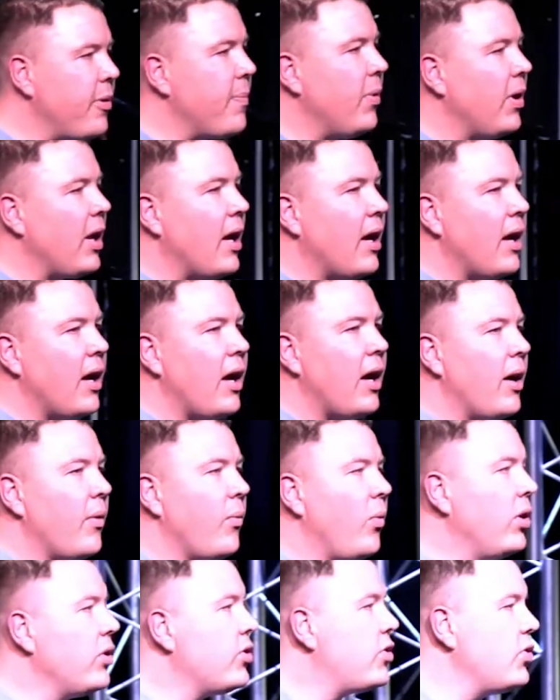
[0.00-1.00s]
of people
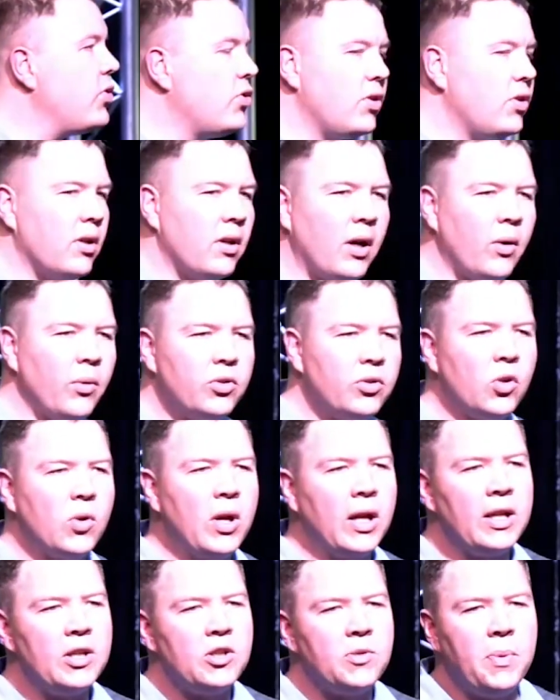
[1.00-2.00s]
I want
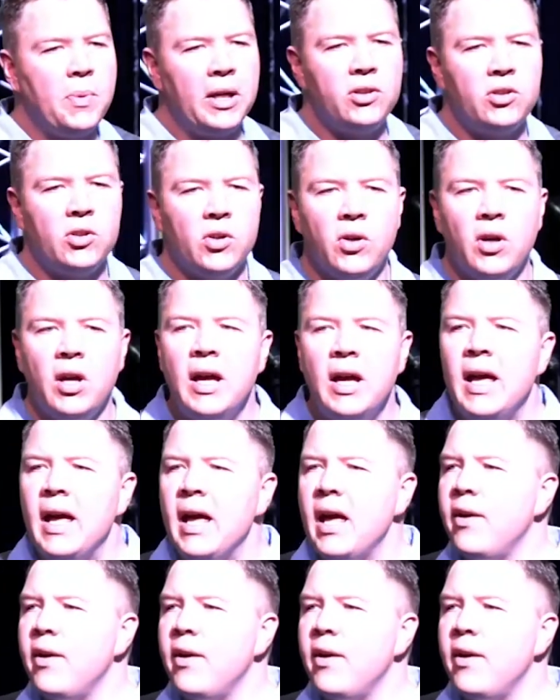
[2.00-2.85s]
to quickly speak to.